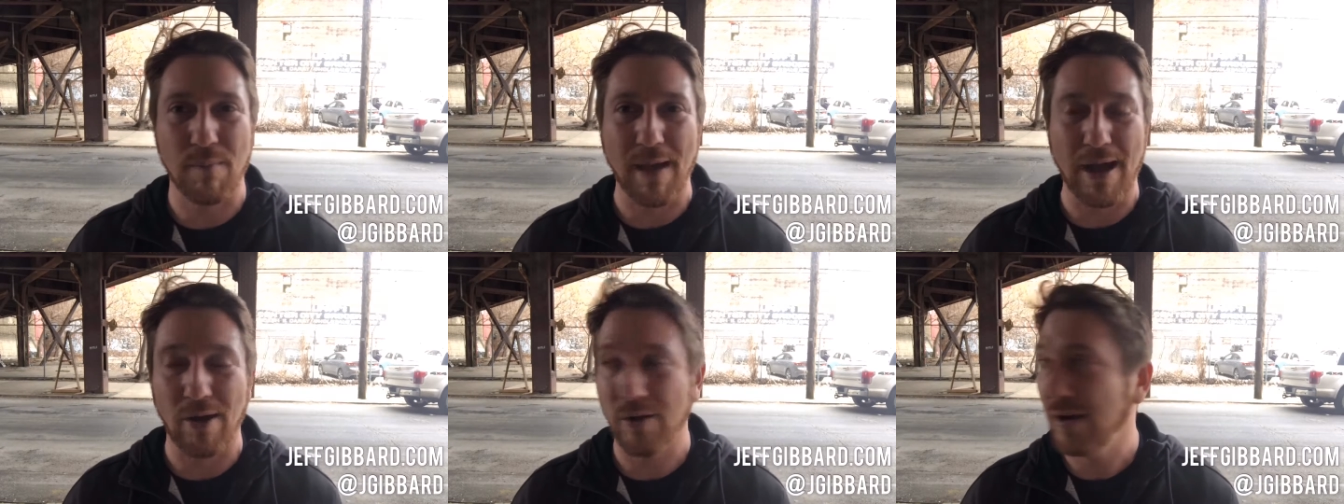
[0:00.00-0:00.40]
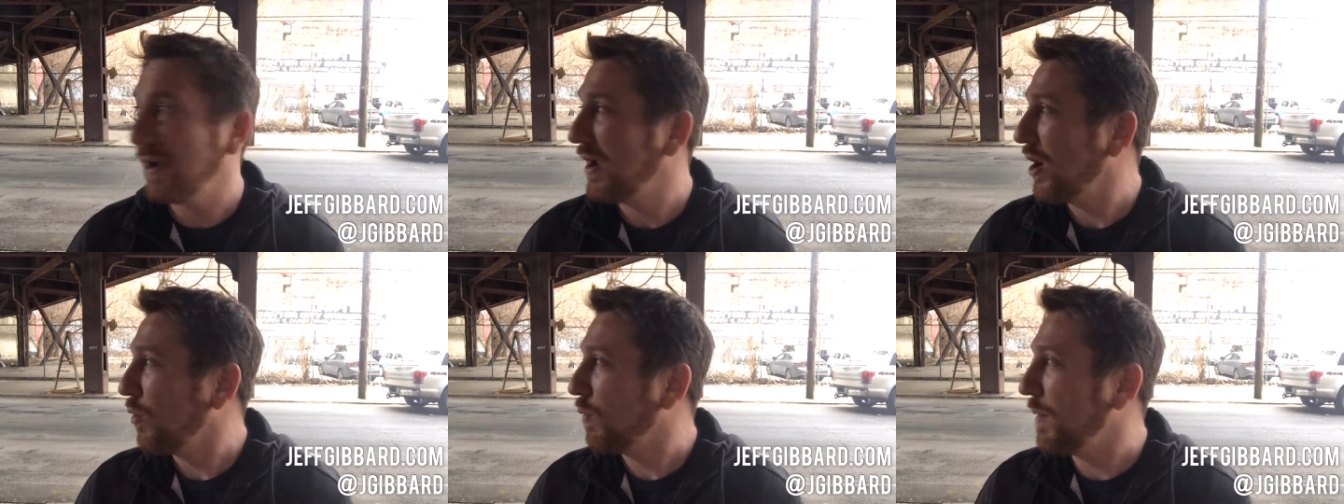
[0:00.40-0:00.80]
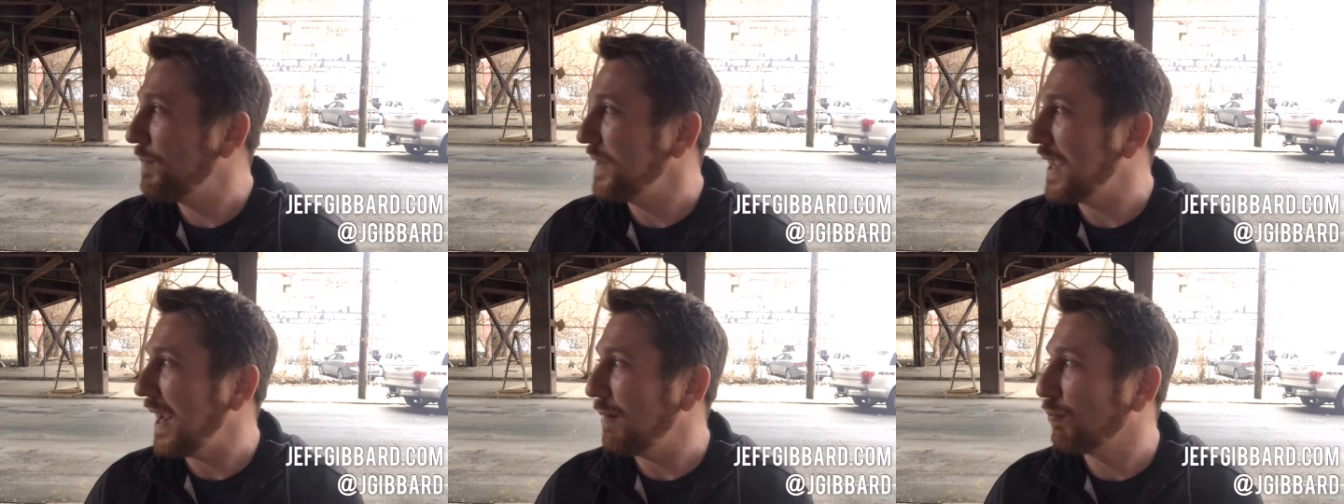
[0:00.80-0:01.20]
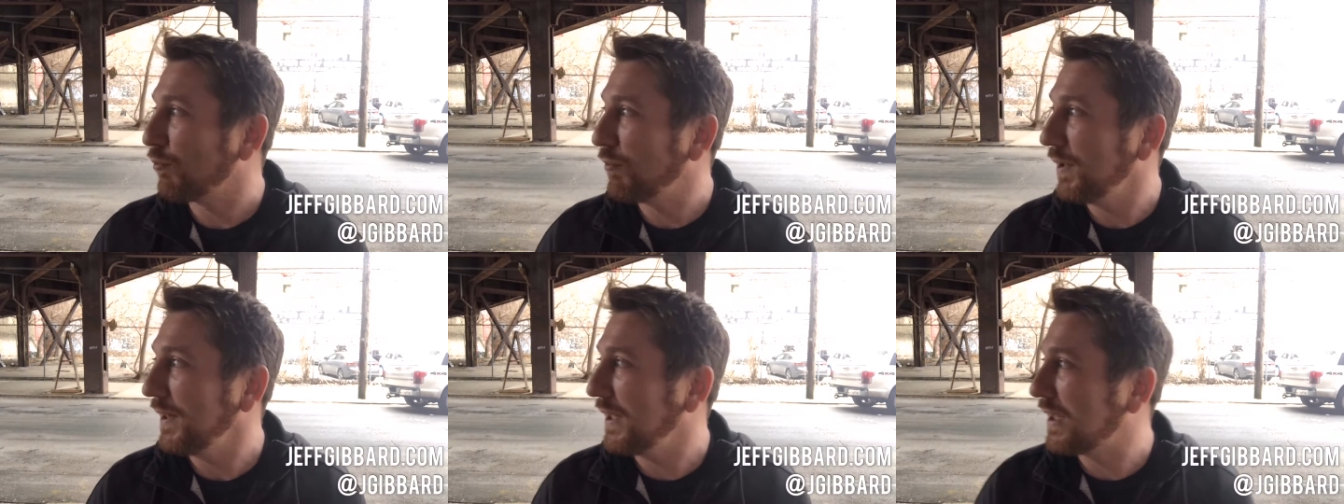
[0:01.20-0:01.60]
about, what
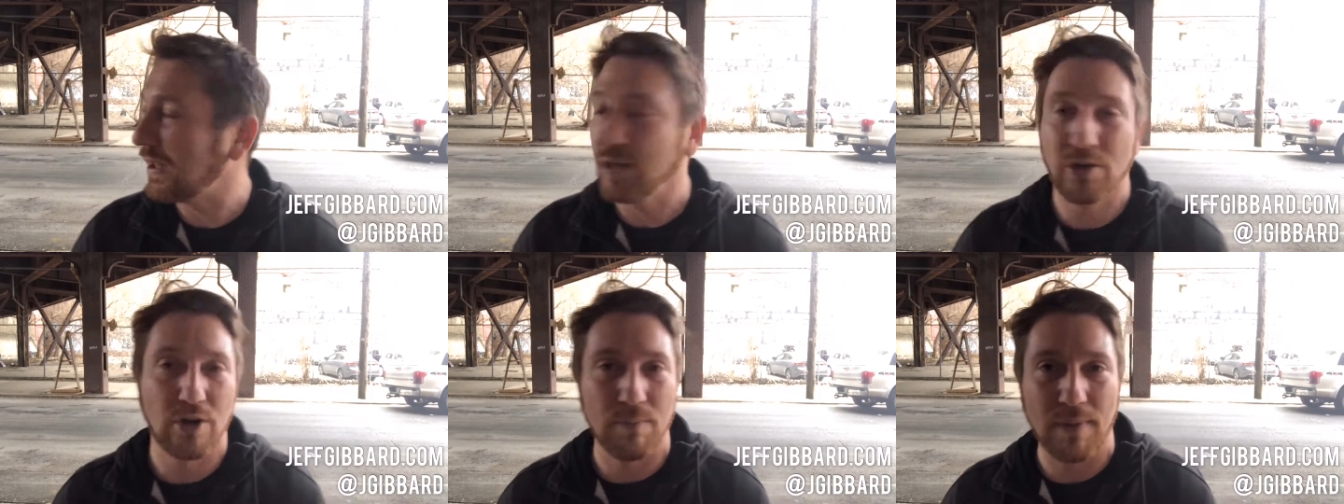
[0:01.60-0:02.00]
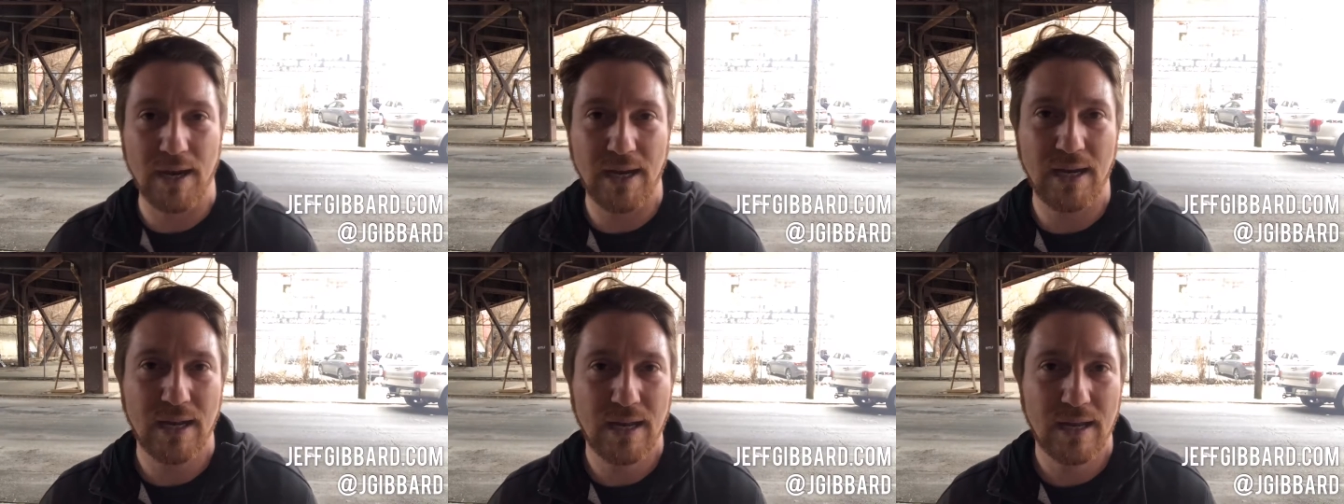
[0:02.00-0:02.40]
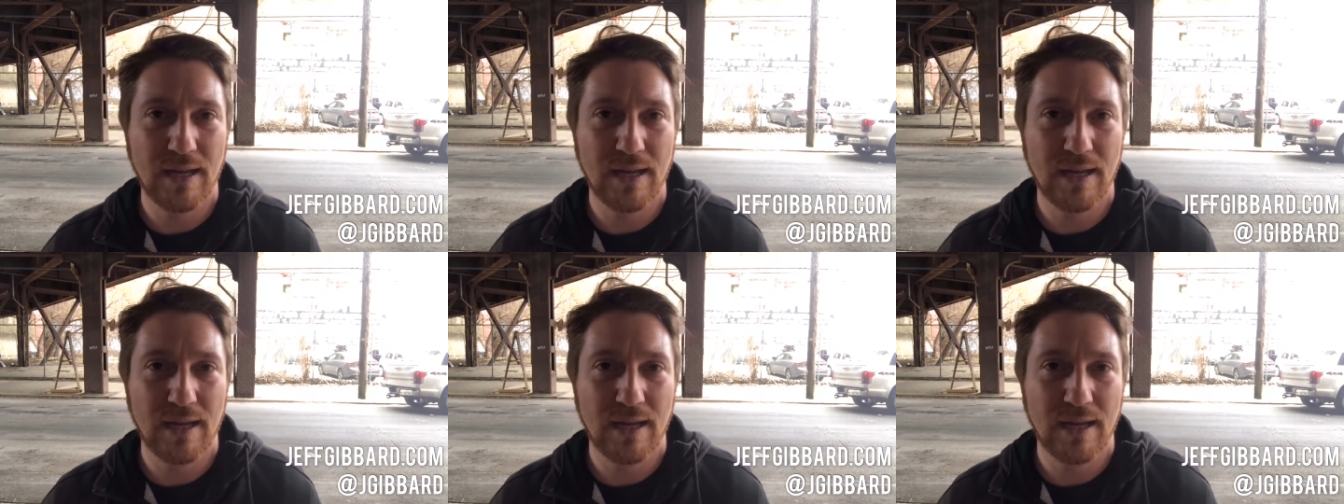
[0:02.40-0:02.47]
became really clear to me